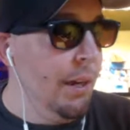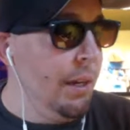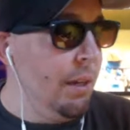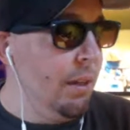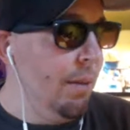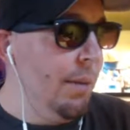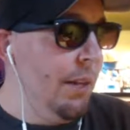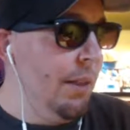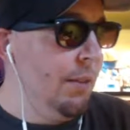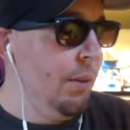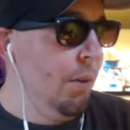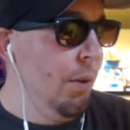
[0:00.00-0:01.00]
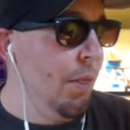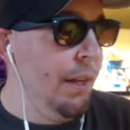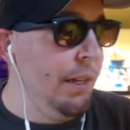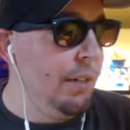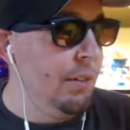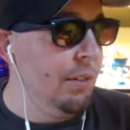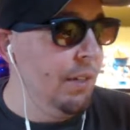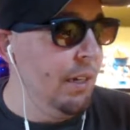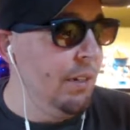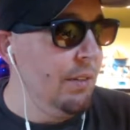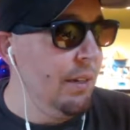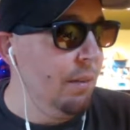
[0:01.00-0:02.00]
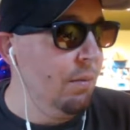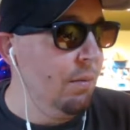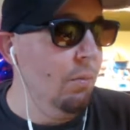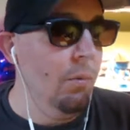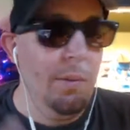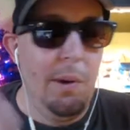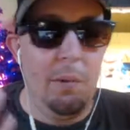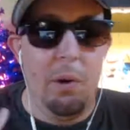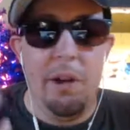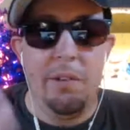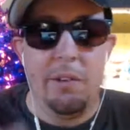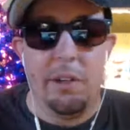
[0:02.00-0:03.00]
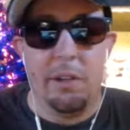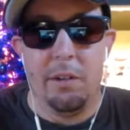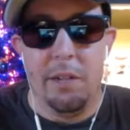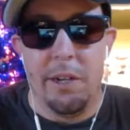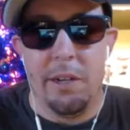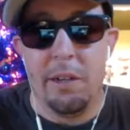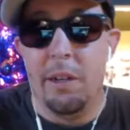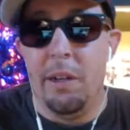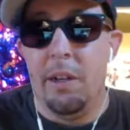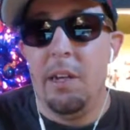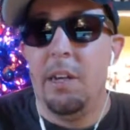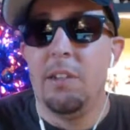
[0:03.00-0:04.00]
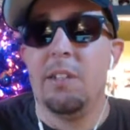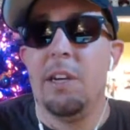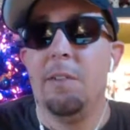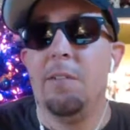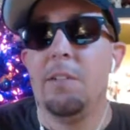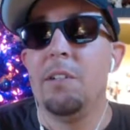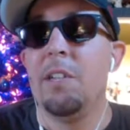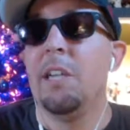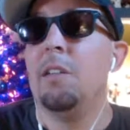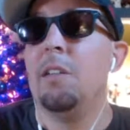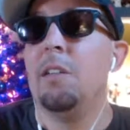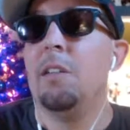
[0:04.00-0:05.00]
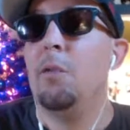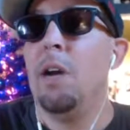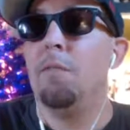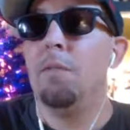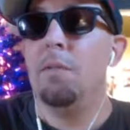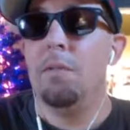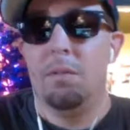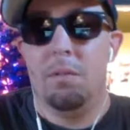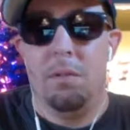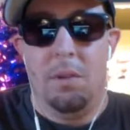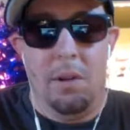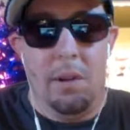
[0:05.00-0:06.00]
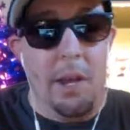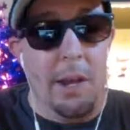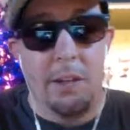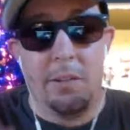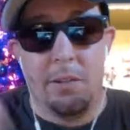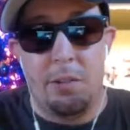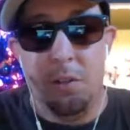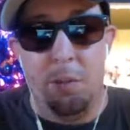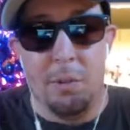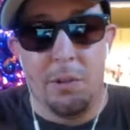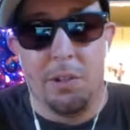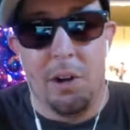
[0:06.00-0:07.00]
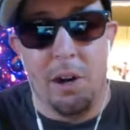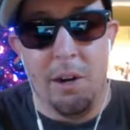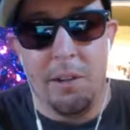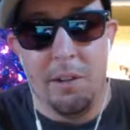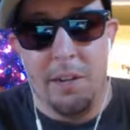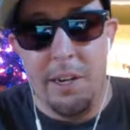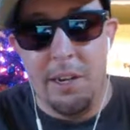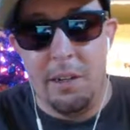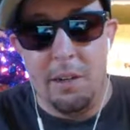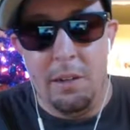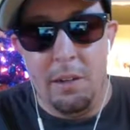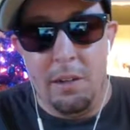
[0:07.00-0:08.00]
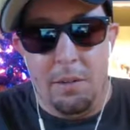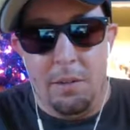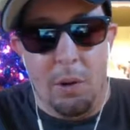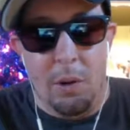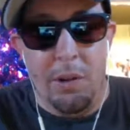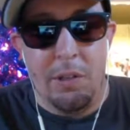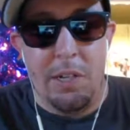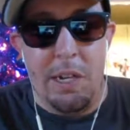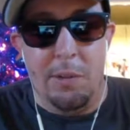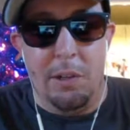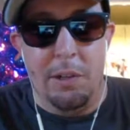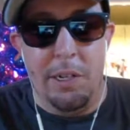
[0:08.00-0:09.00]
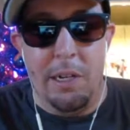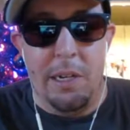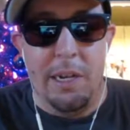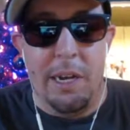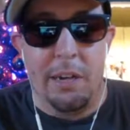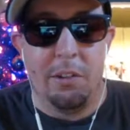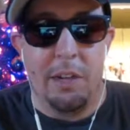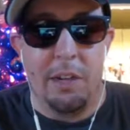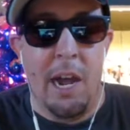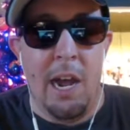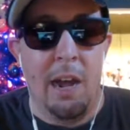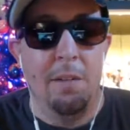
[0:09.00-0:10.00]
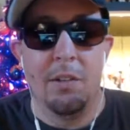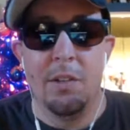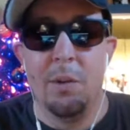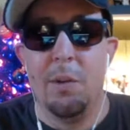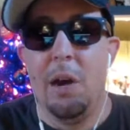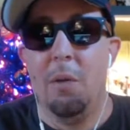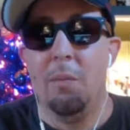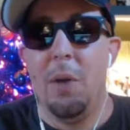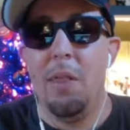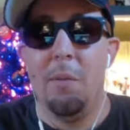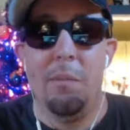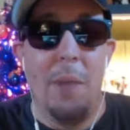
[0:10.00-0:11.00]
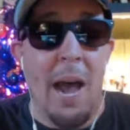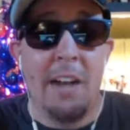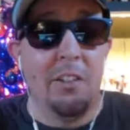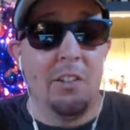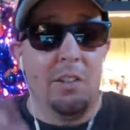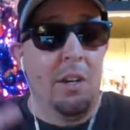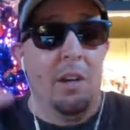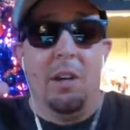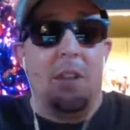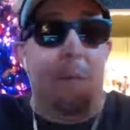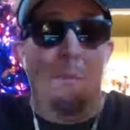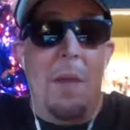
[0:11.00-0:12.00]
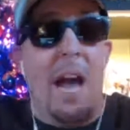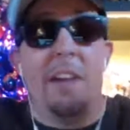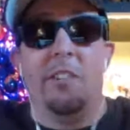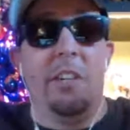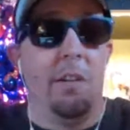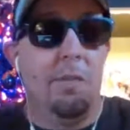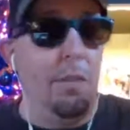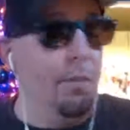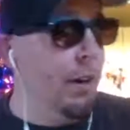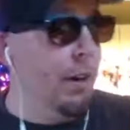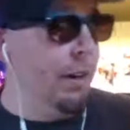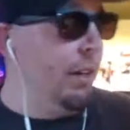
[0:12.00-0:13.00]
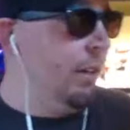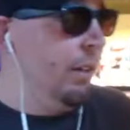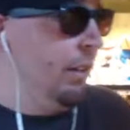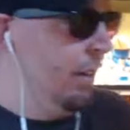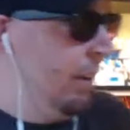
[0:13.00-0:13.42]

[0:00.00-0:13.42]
But like, I mean, this whole thing, it's like, what am I watching? Like, and it's the difference is like you have an extra superstar that like no other team in the league can actually have, and somehow the magic of the fucking